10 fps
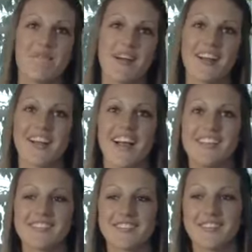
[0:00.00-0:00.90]
Park
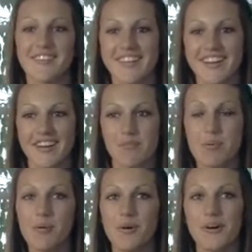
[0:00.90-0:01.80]
High School, their
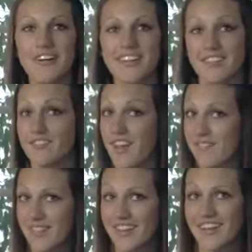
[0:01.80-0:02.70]
pool,
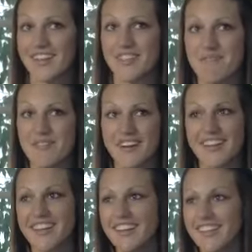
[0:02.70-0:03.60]
5 o'clock in the
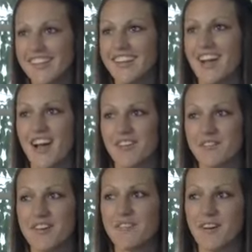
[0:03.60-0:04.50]
morning
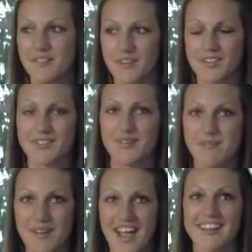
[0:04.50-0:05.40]
one of our first
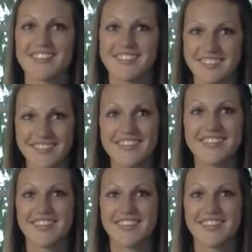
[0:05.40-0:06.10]
swim practices.